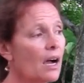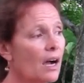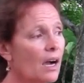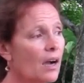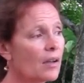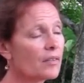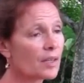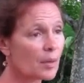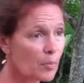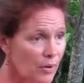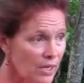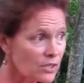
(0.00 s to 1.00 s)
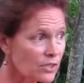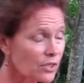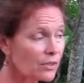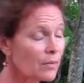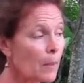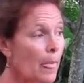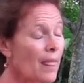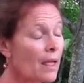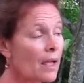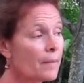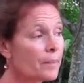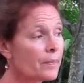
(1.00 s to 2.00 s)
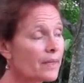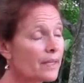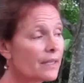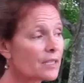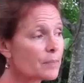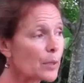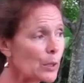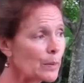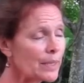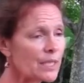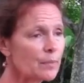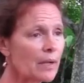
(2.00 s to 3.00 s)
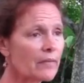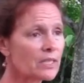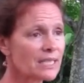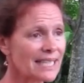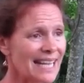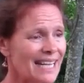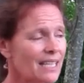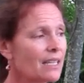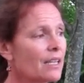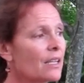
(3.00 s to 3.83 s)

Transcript: Uh, the compressor is permitted by the state